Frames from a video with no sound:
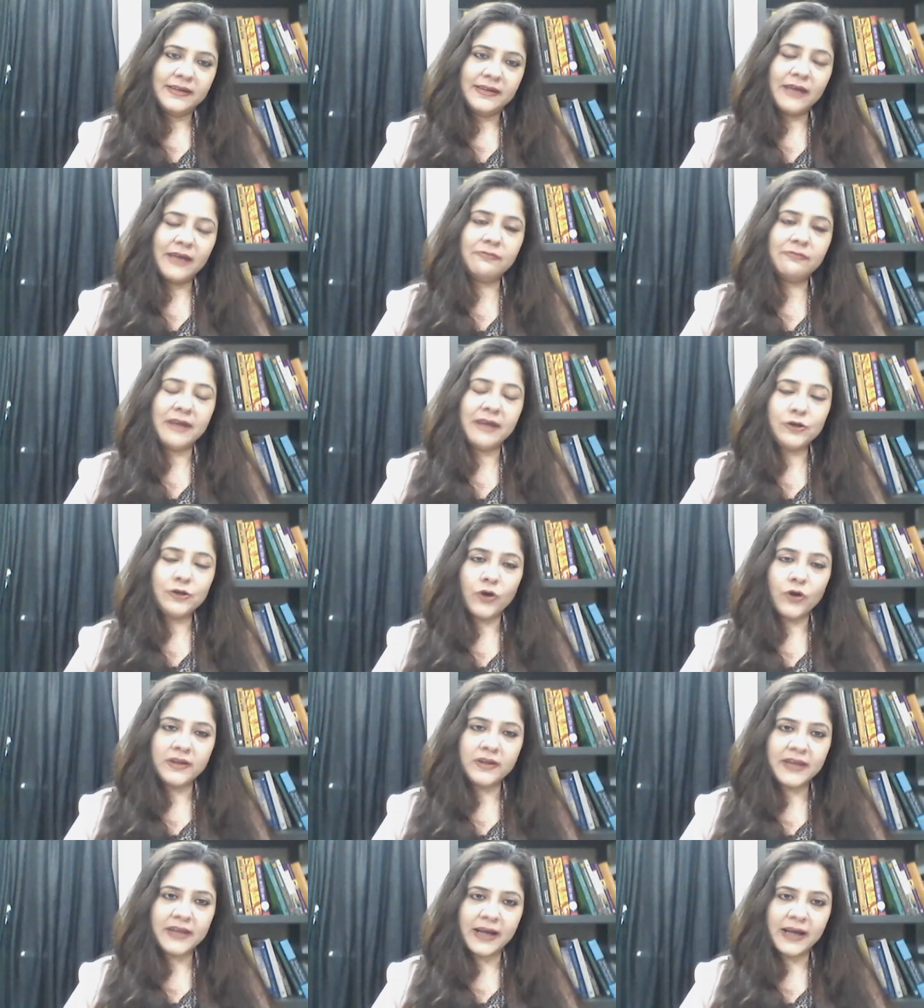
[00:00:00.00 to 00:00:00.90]
That when you're
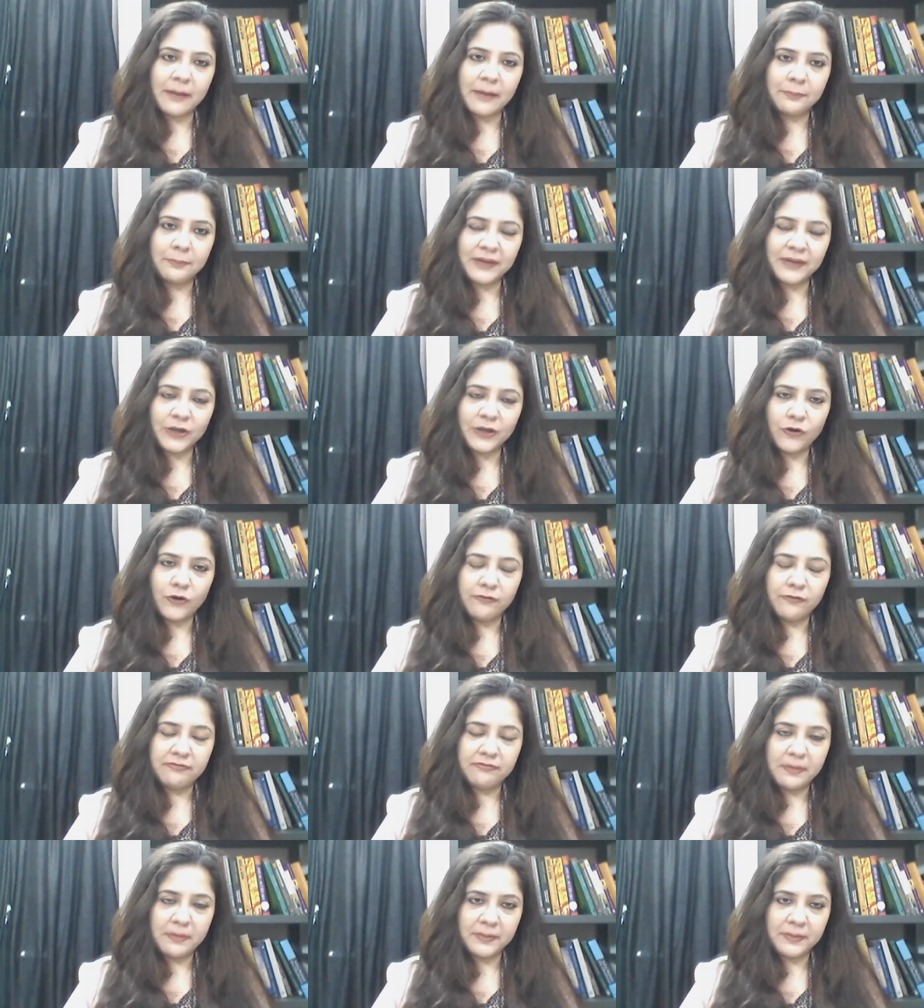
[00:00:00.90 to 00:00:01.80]
in the company
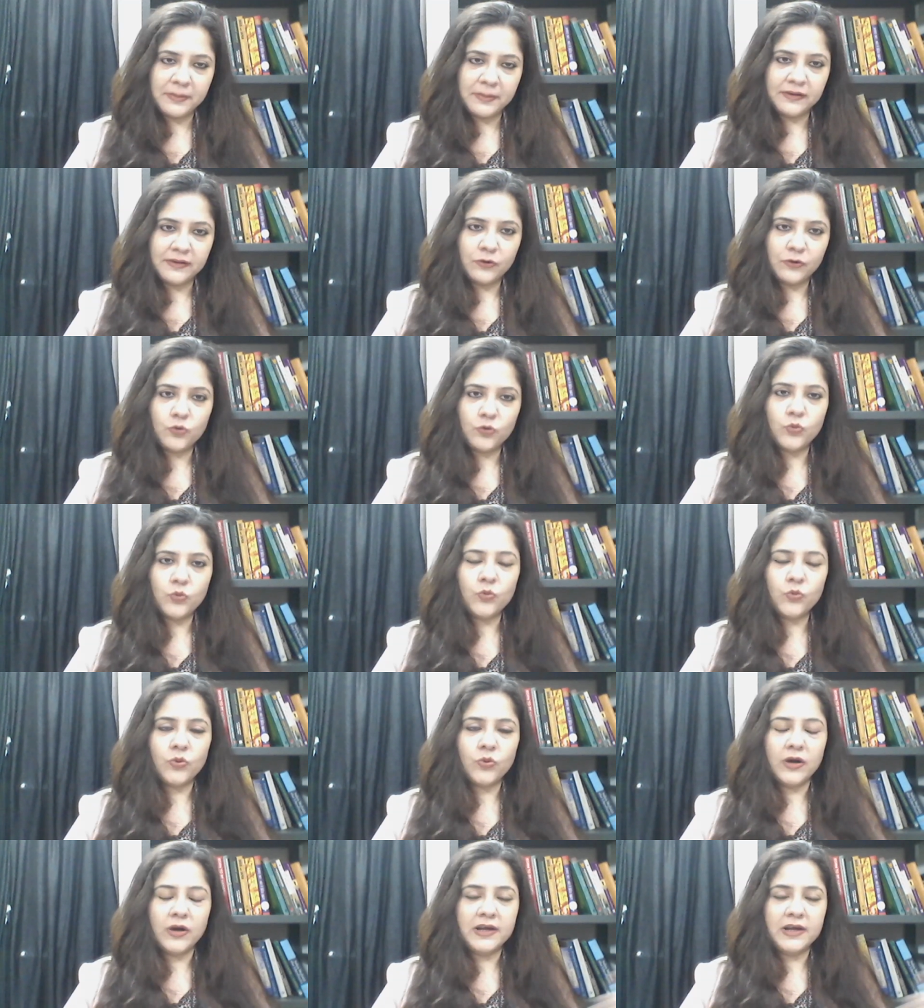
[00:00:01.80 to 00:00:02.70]
of women
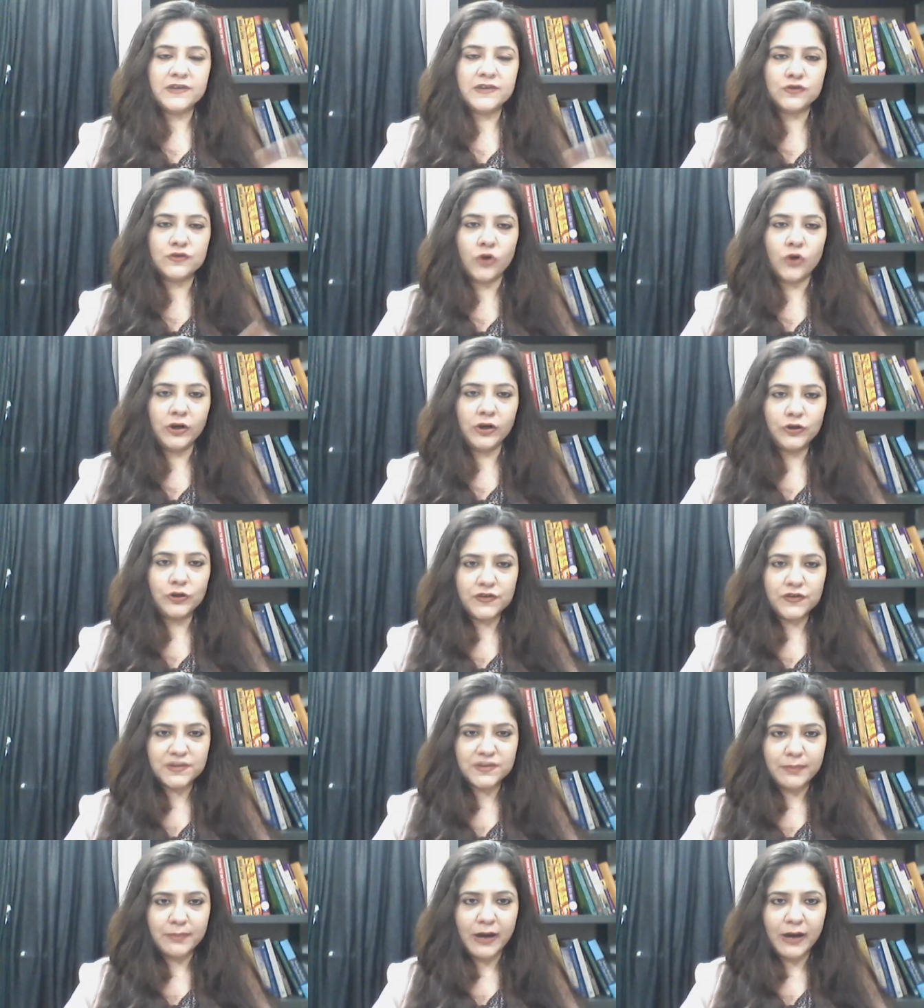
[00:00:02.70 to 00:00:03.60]
who is not your
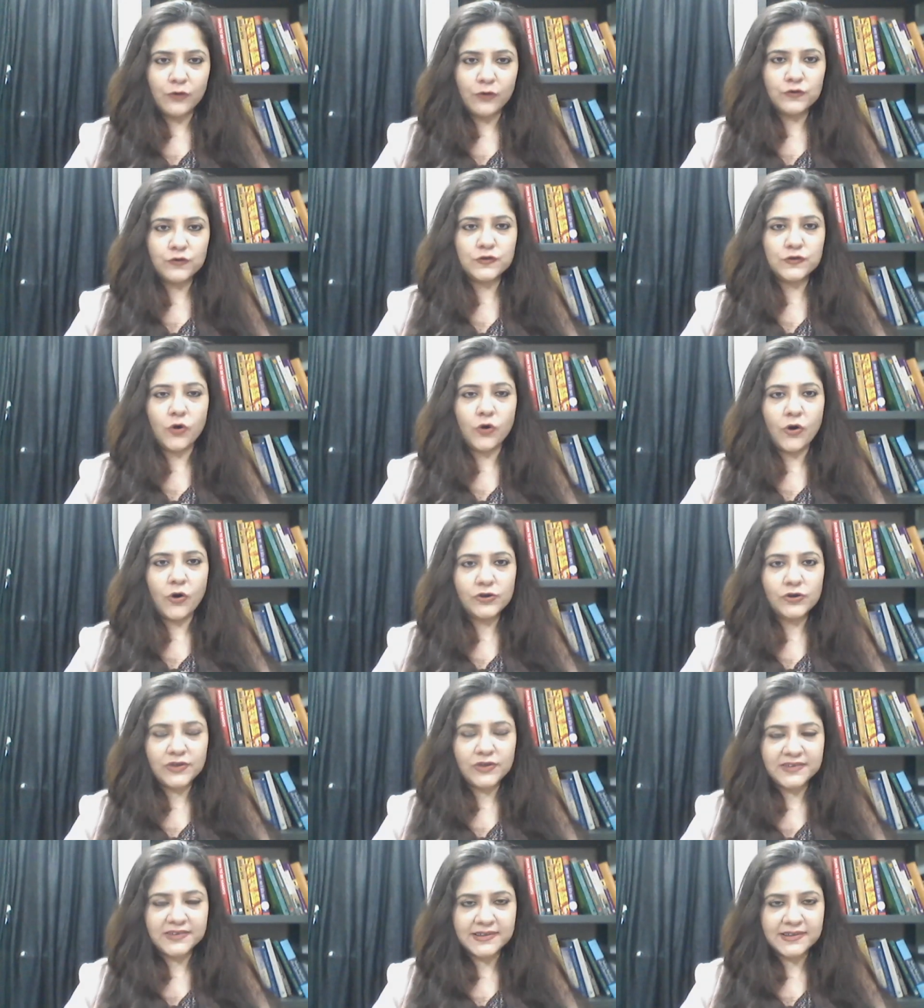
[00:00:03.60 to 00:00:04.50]
spouse or
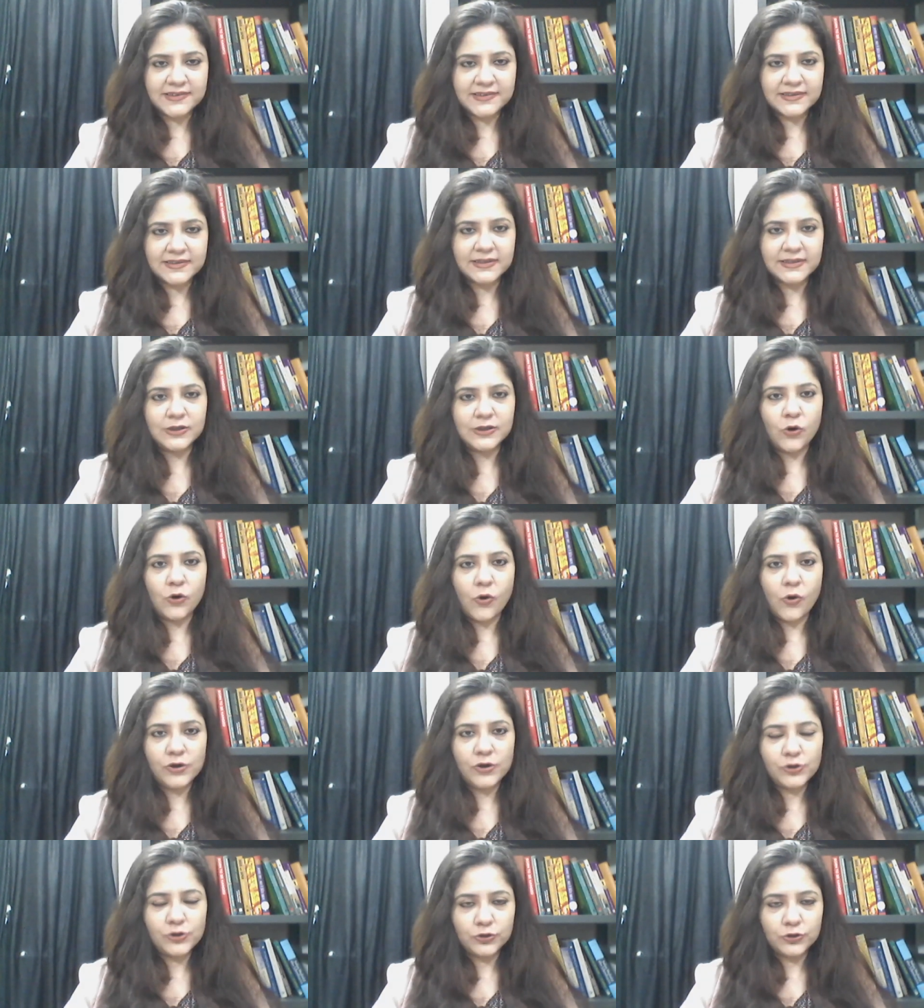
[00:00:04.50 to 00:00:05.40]
your sister
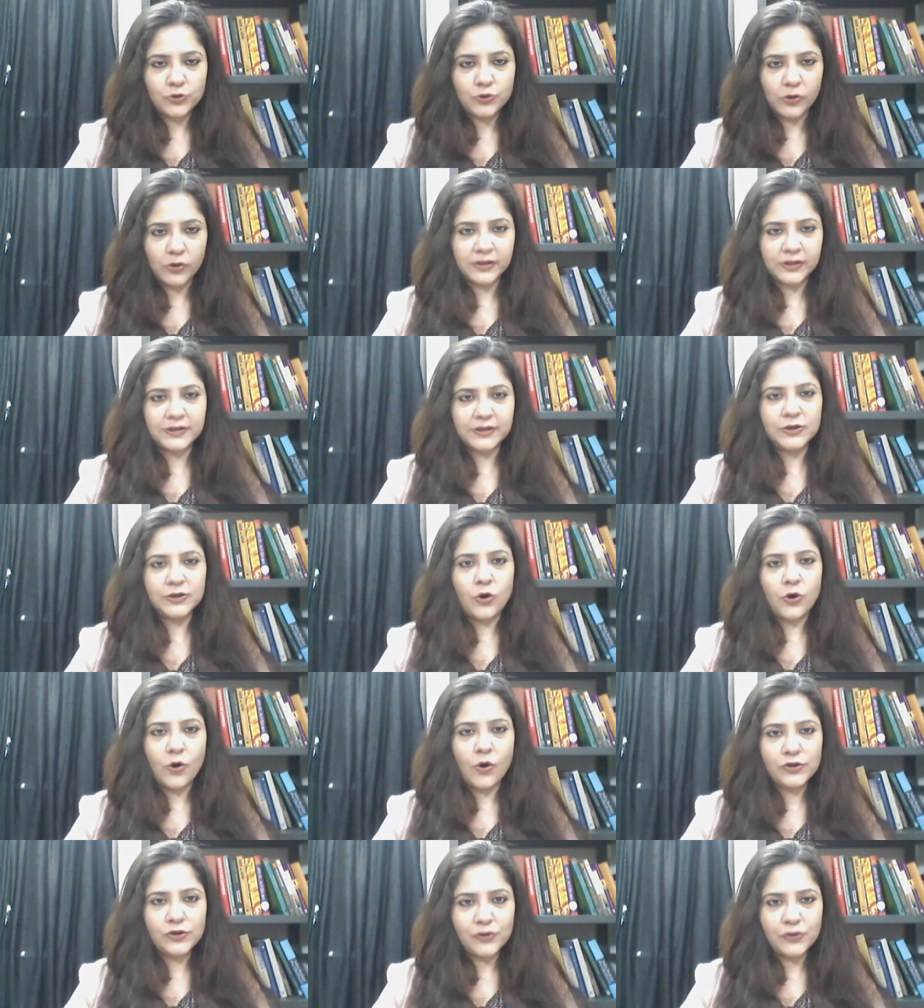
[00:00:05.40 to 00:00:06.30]
or your daughter
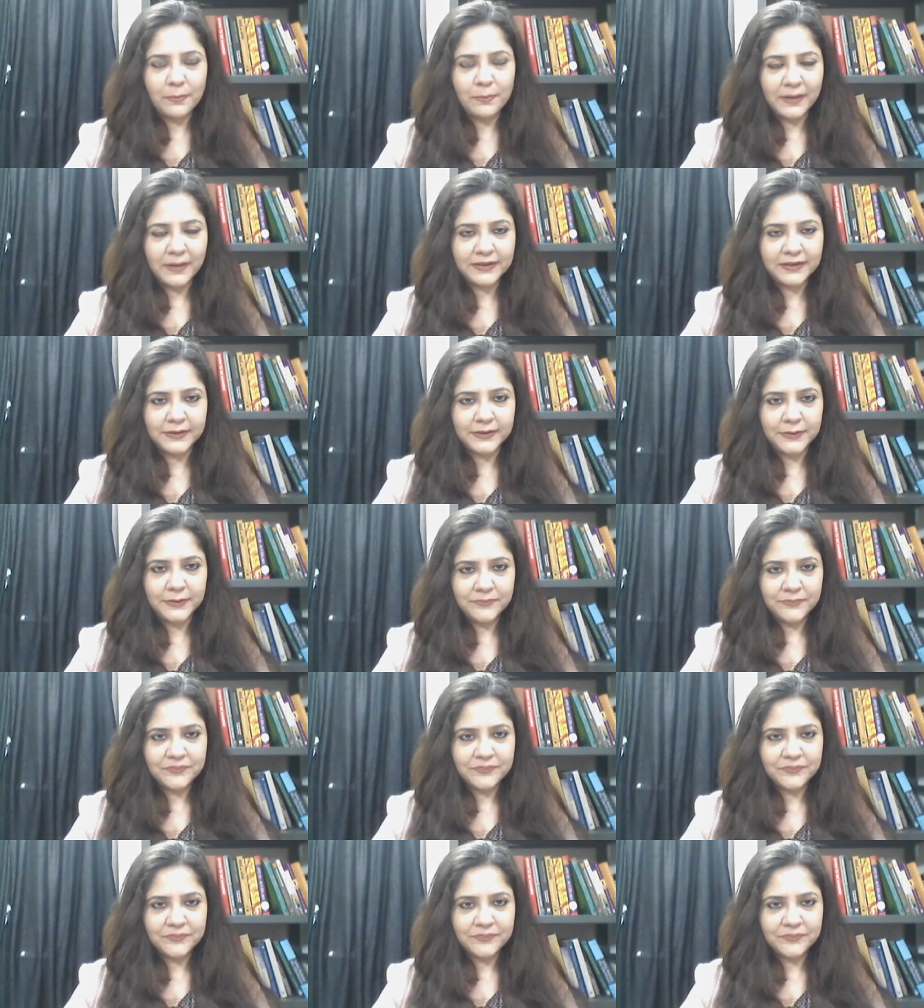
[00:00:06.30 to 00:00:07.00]
or your mother,